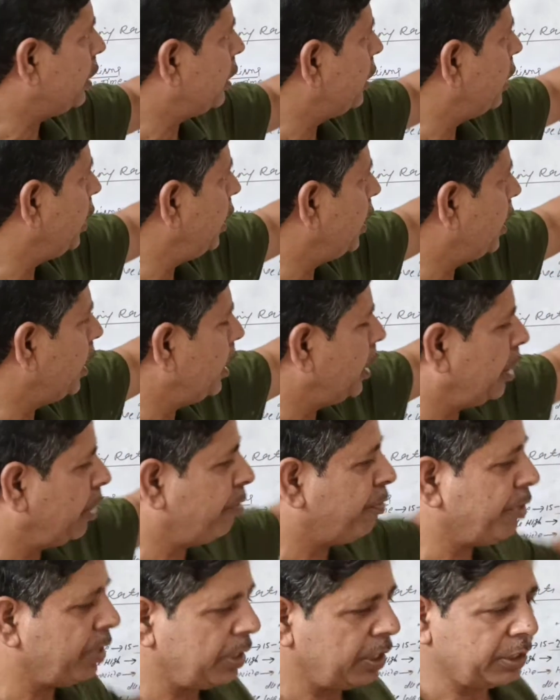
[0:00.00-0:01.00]
heated in a
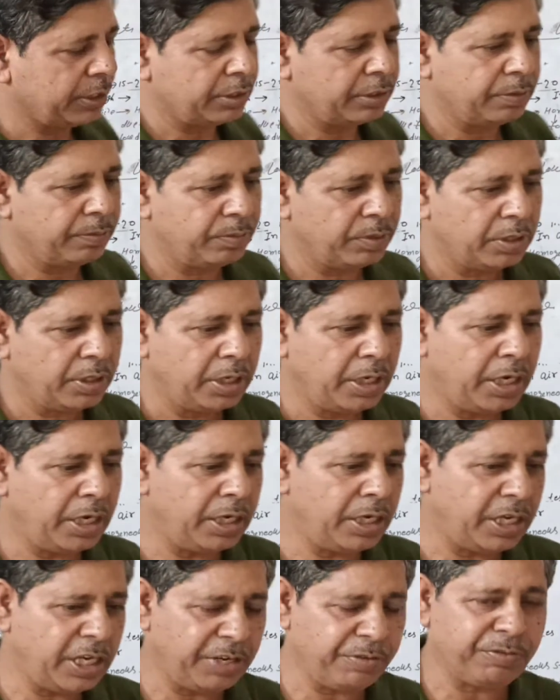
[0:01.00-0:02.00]
furnace and
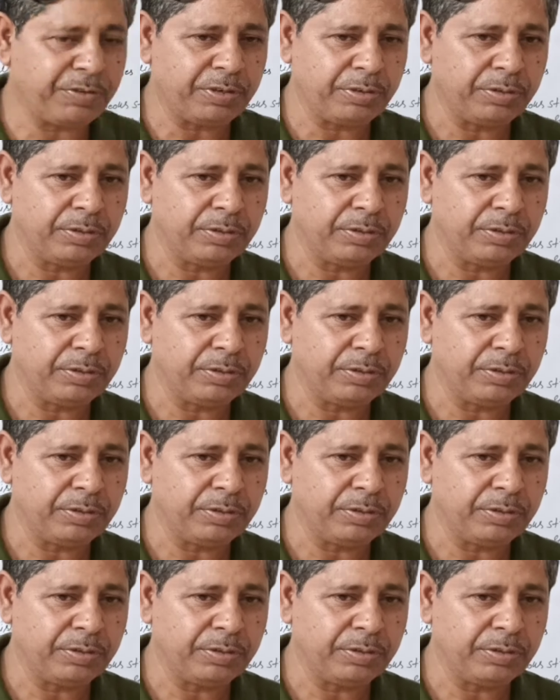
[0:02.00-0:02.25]
left